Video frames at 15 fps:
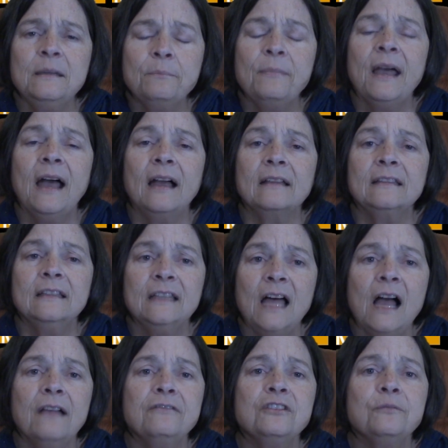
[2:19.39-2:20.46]
impact the
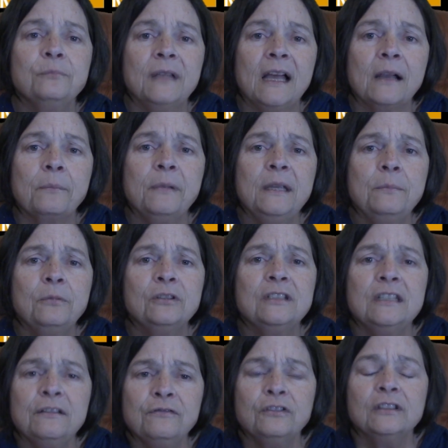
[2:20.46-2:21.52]
lives of Black people
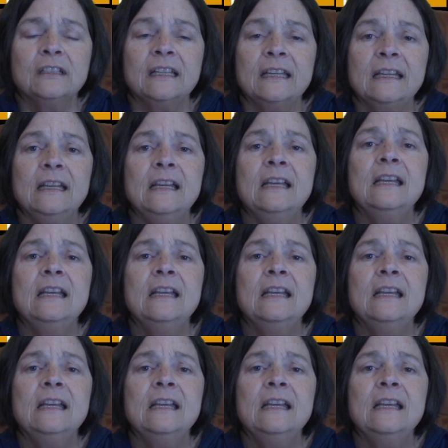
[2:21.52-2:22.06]
differently